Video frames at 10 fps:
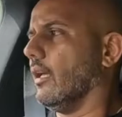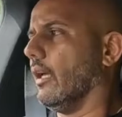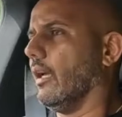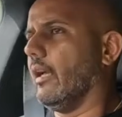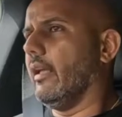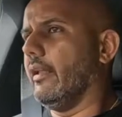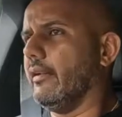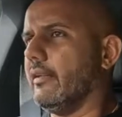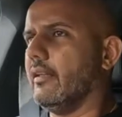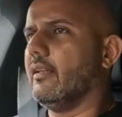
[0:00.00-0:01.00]

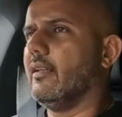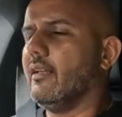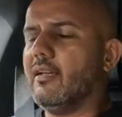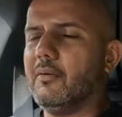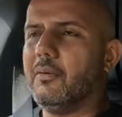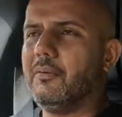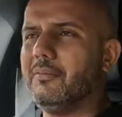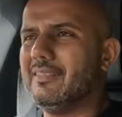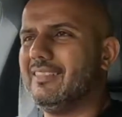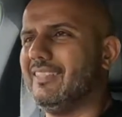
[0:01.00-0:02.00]
and
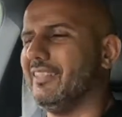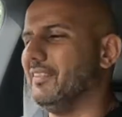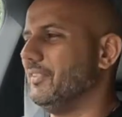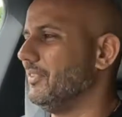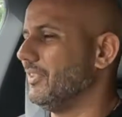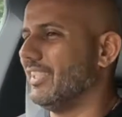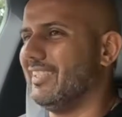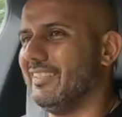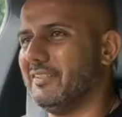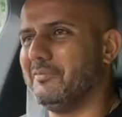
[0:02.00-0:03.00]
0 to
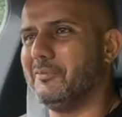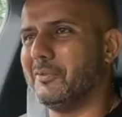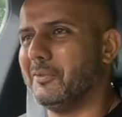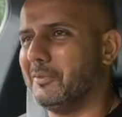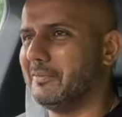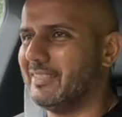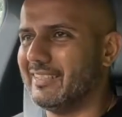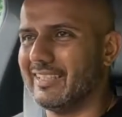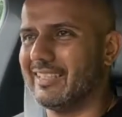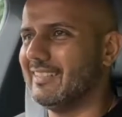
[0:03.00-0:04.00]
100, 4 over
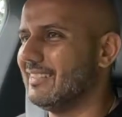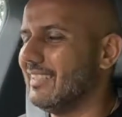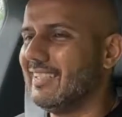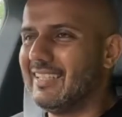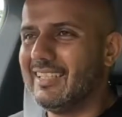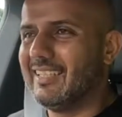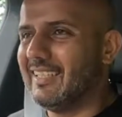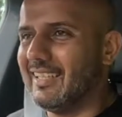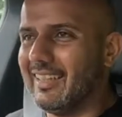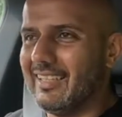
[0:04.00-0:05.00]
seconds,
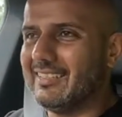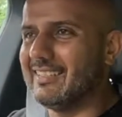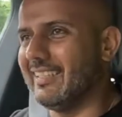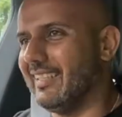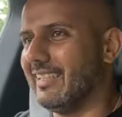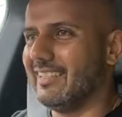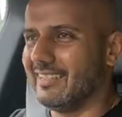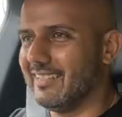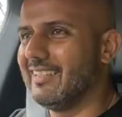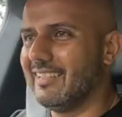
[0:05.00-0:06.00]
this thing
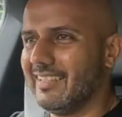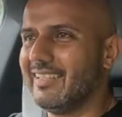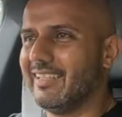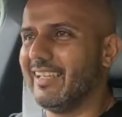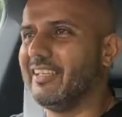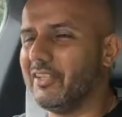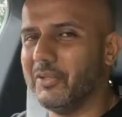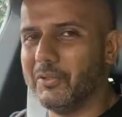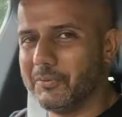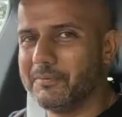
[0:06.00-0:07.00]
can
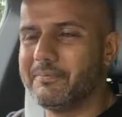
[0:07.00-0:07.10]
go,